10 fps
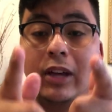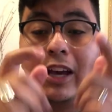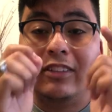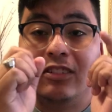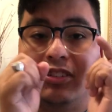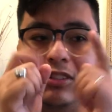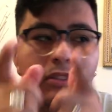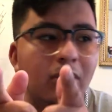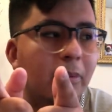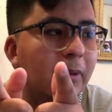I
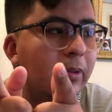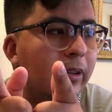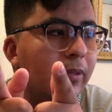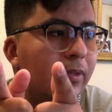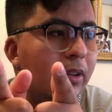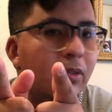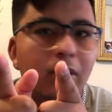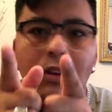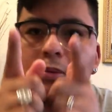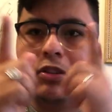just uploaded a video, so
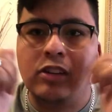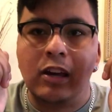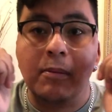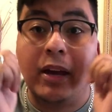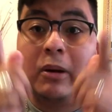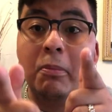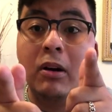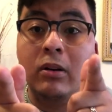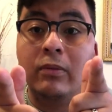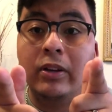you guys want to check out my Harry
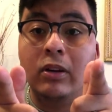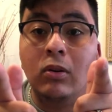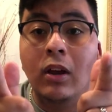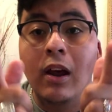Potter video.